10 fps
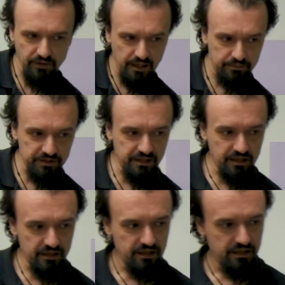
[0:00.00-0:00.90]
I'm just
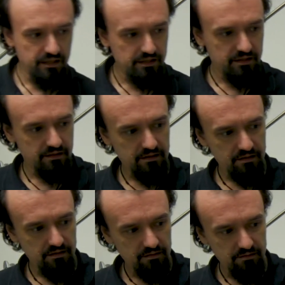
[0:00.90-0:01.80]
gonna
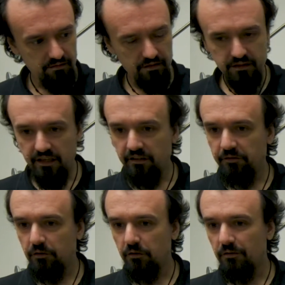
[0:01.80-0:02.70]
take a
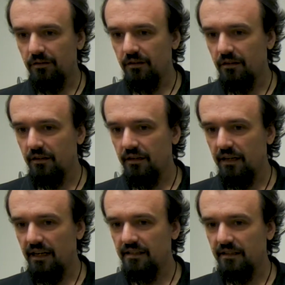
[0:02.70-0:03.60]
photo
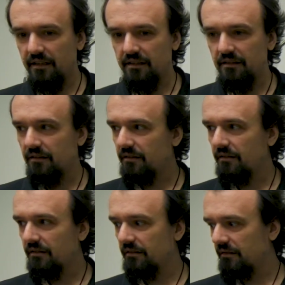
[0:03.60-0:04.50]
as it is.
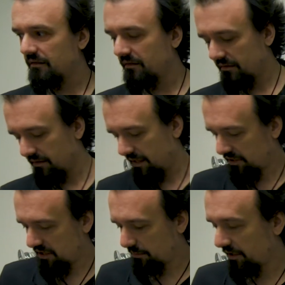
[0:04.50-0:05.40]

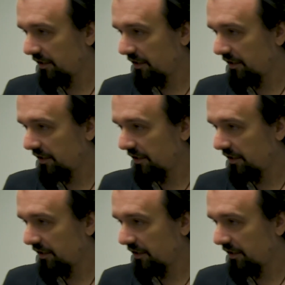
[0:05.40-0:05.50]
Actually, I'm gonna